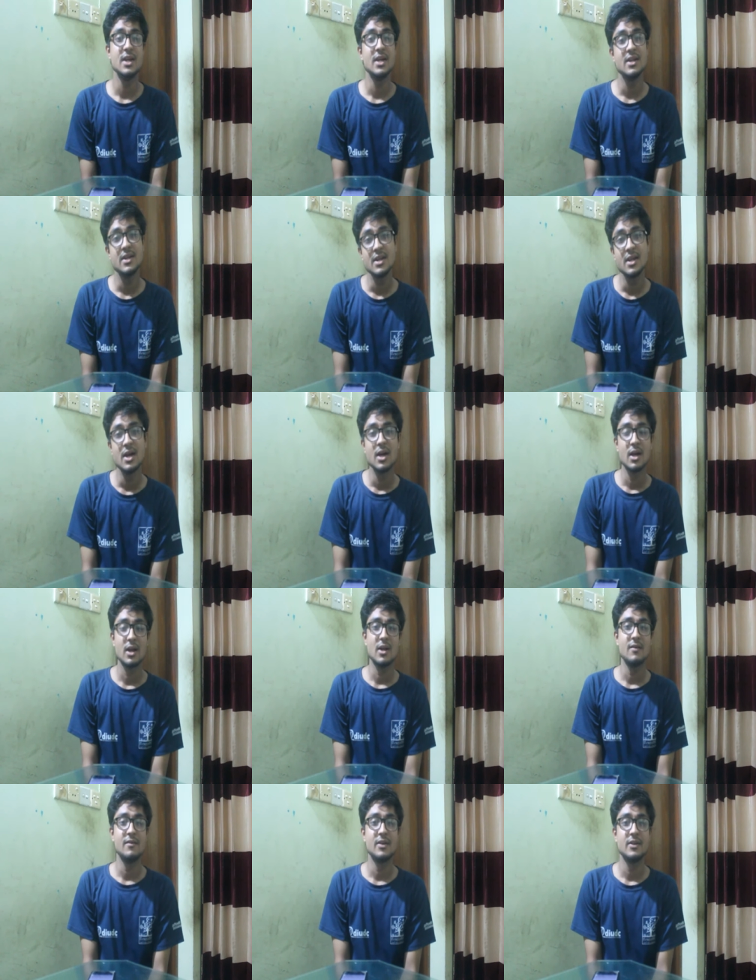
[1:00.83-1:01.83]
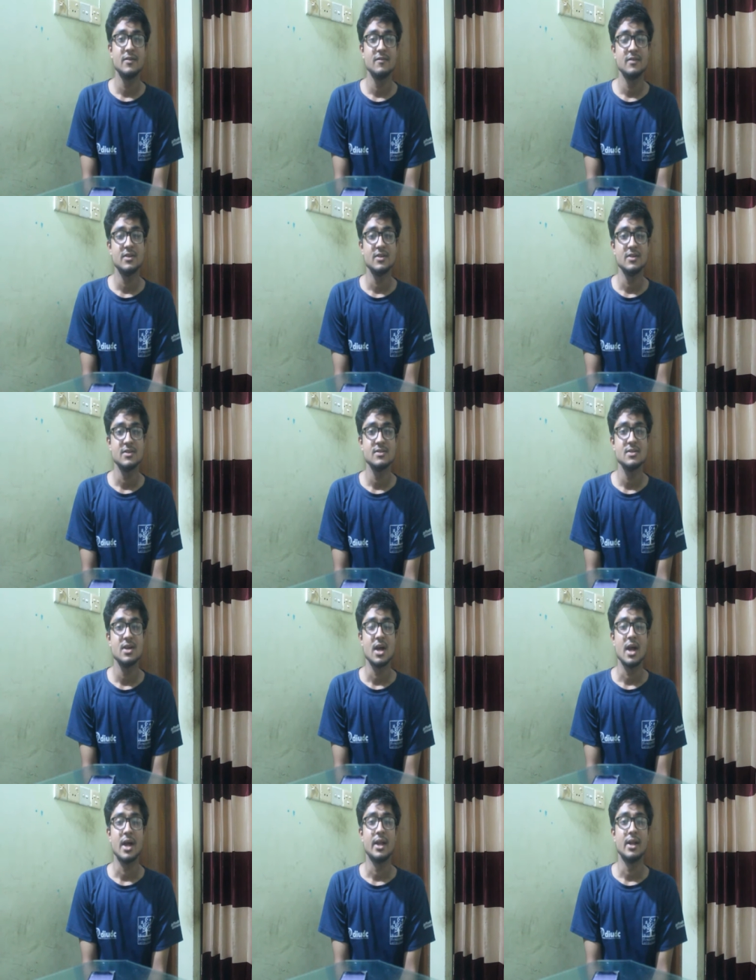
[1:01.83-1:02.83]
in club activities
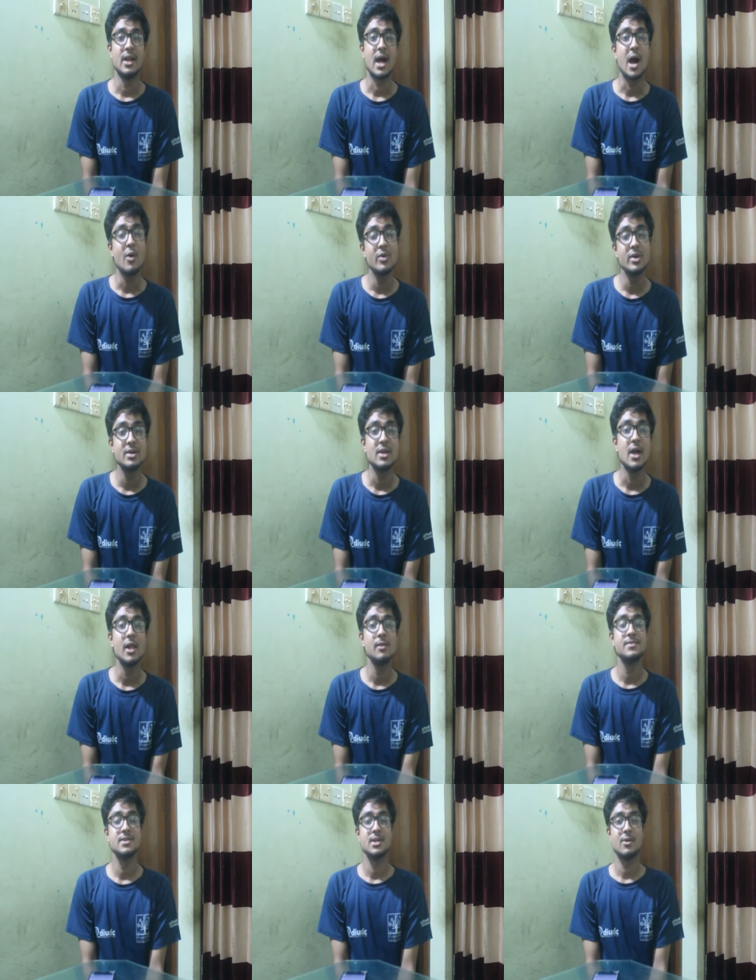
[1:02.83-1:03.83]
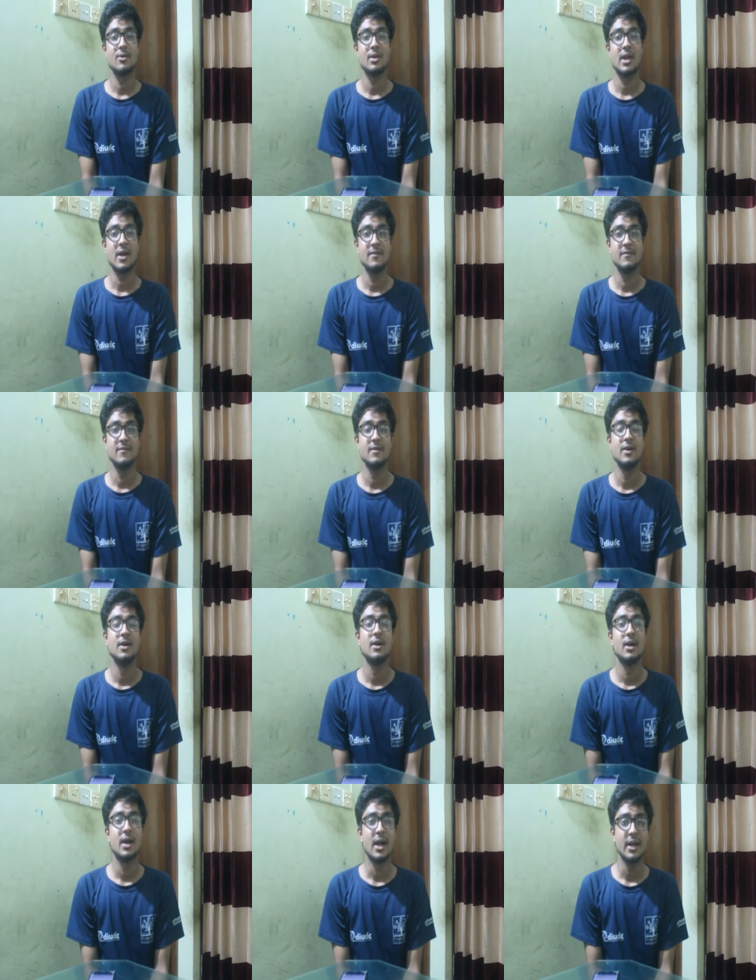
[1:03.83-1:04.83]
and how it helps in our life.
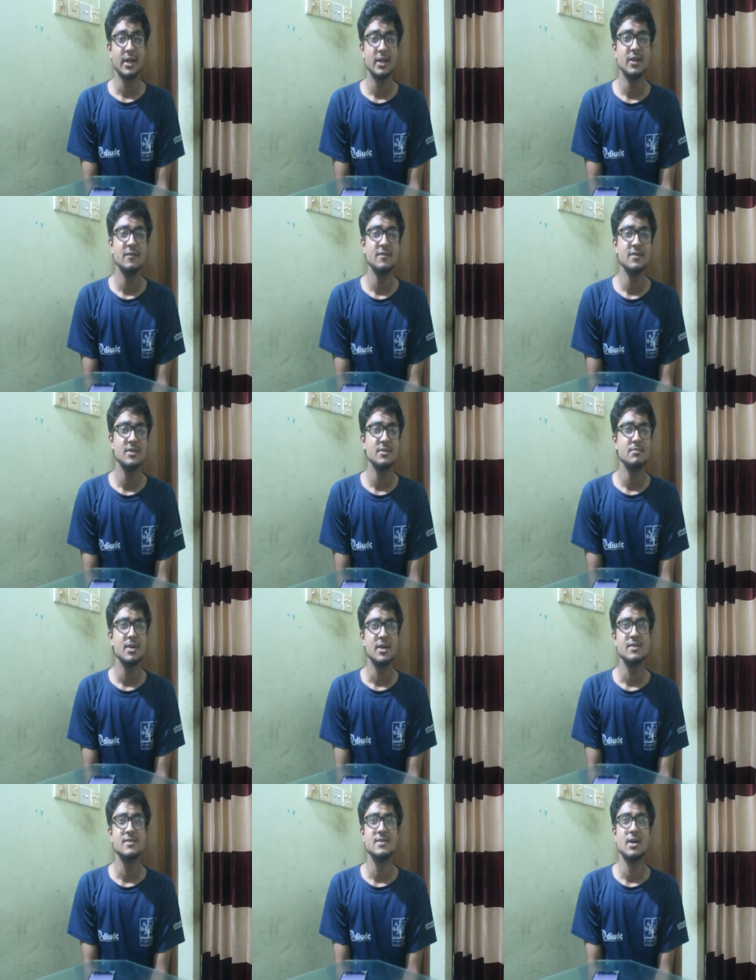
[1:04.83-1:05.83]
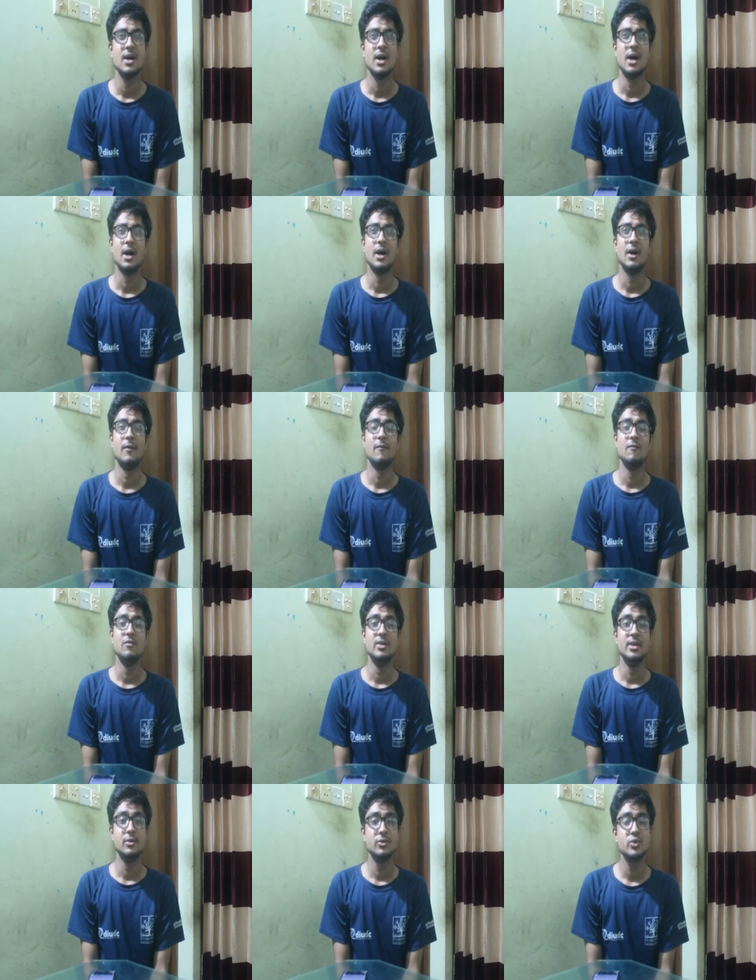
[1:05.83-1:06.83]
Connectivity means
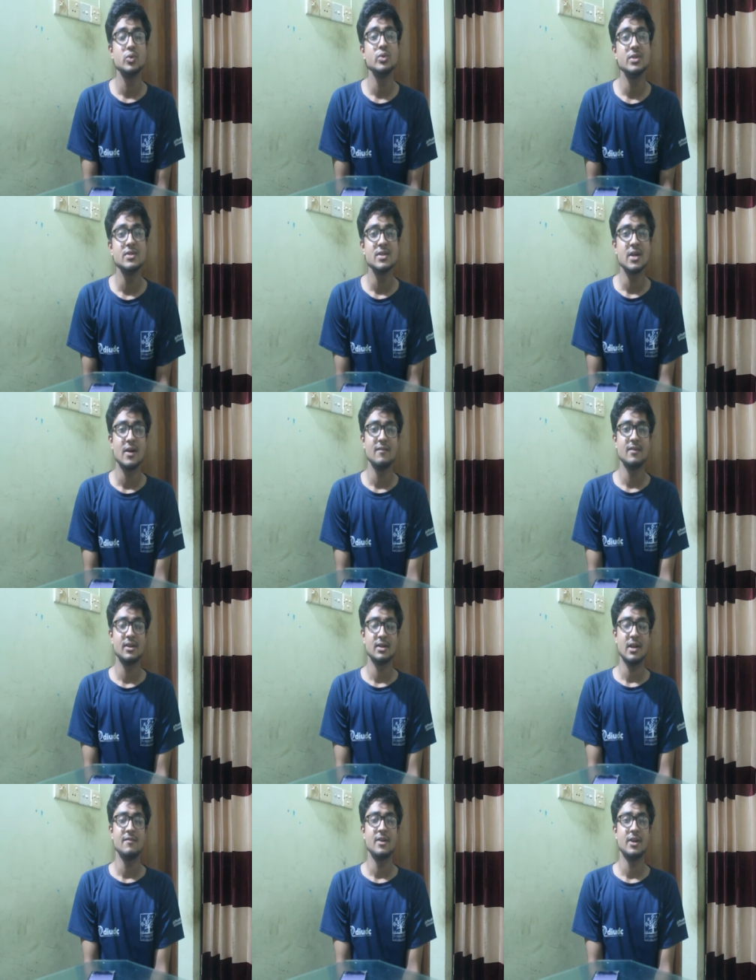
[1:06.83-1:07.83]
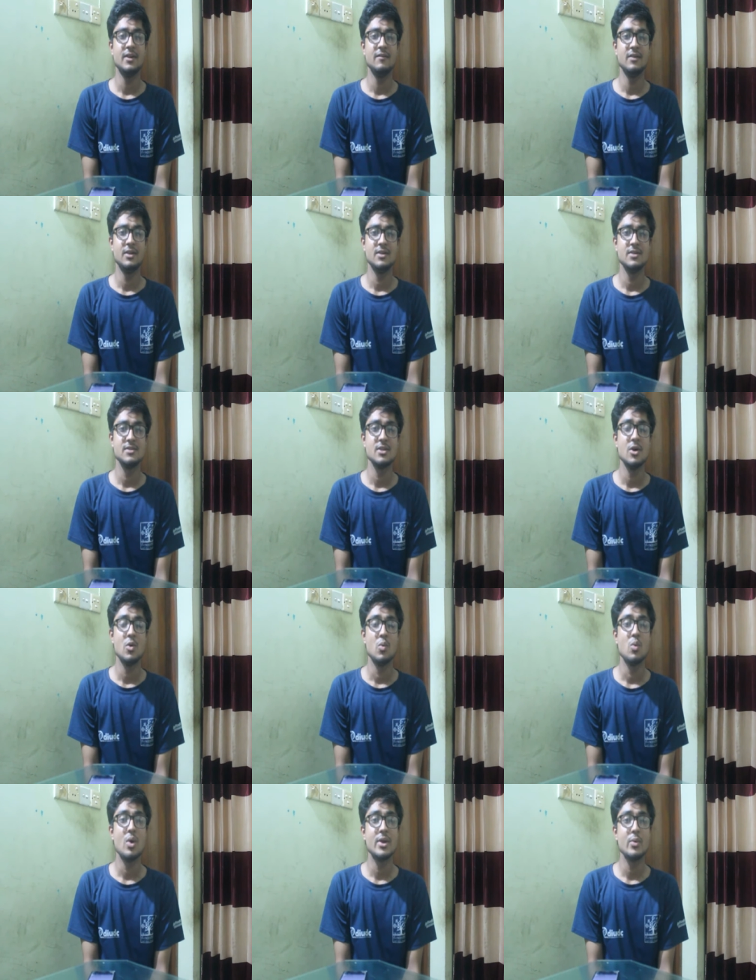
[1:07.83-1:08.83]
through these club activities,
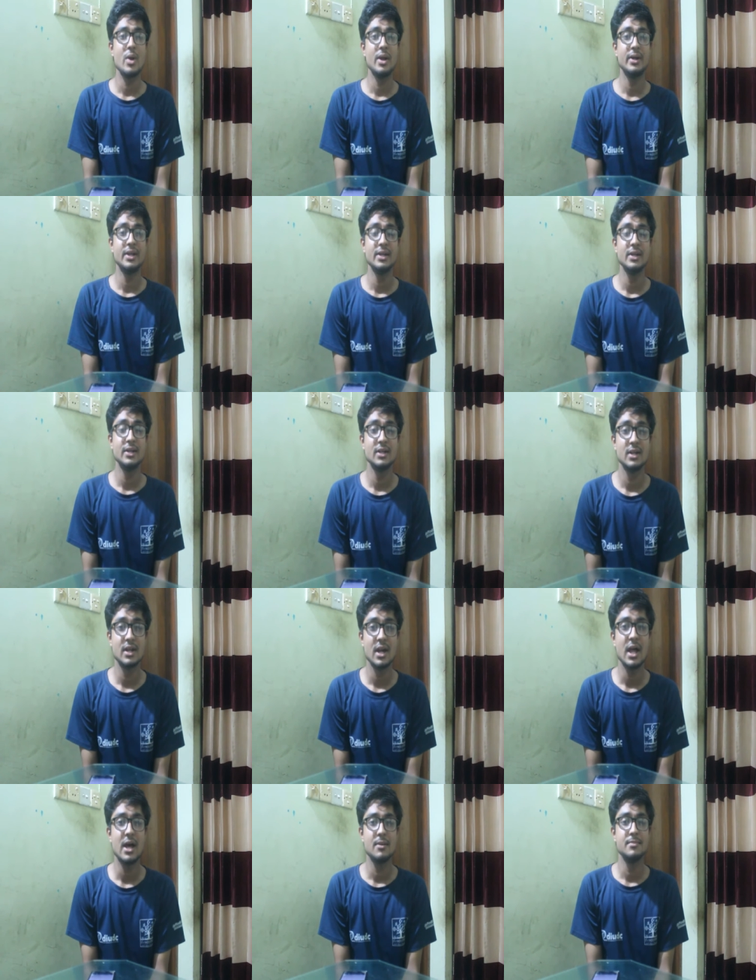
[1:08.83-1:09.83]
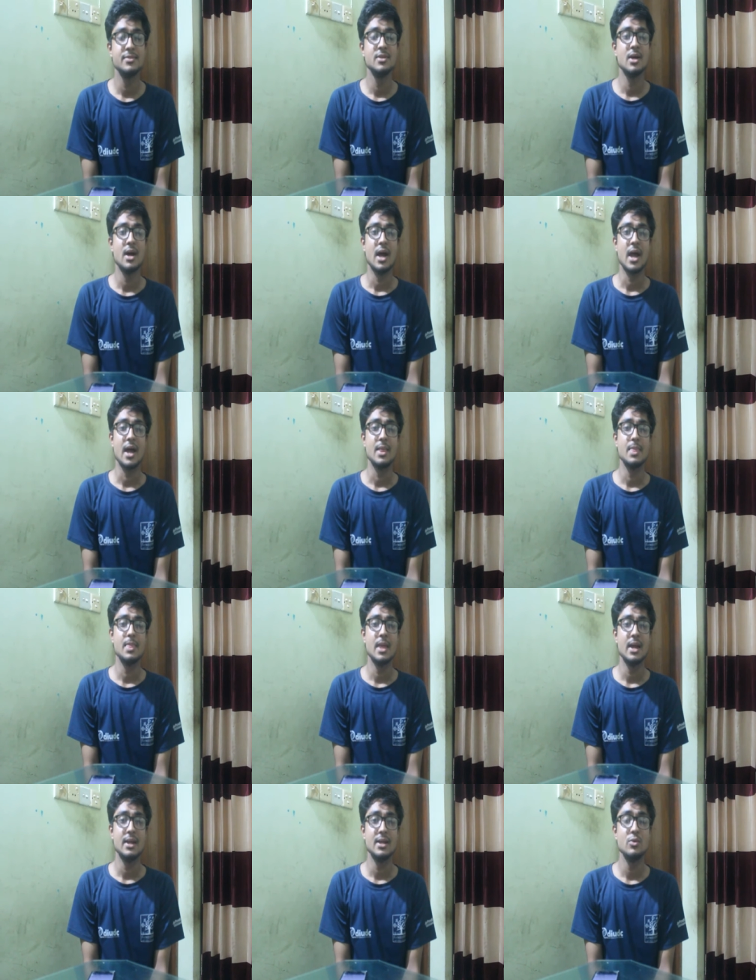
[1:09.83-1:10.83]
when you attend in clubs, and
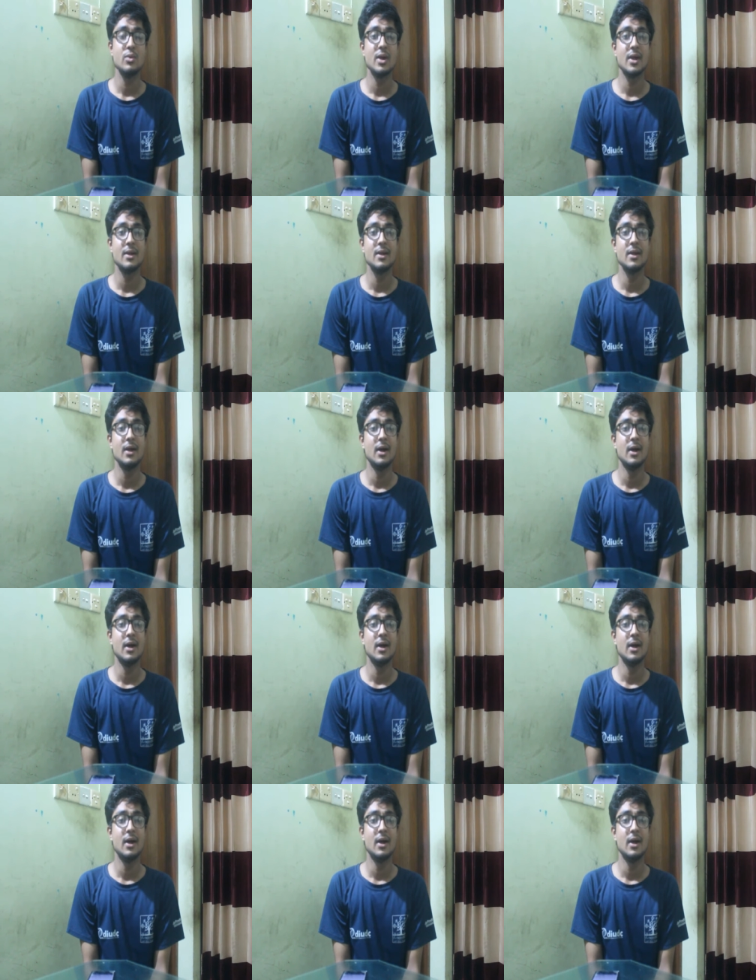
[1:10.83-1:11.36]
then you can